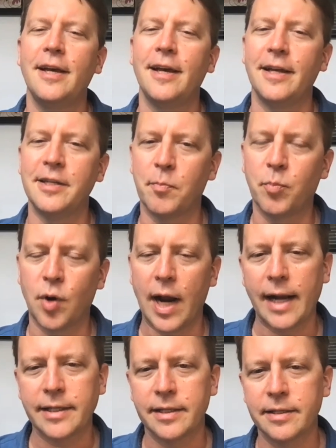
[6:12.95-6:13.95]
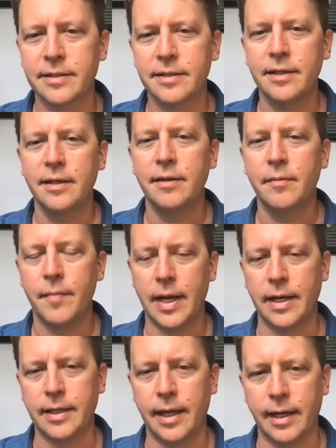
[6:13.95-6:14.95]
And to practice
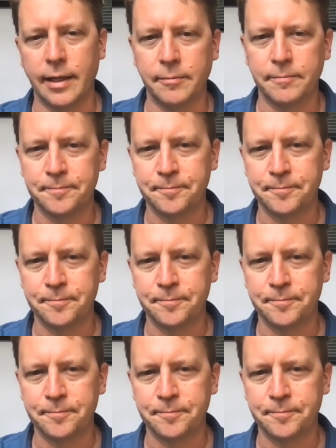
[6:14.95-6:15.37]
meditating.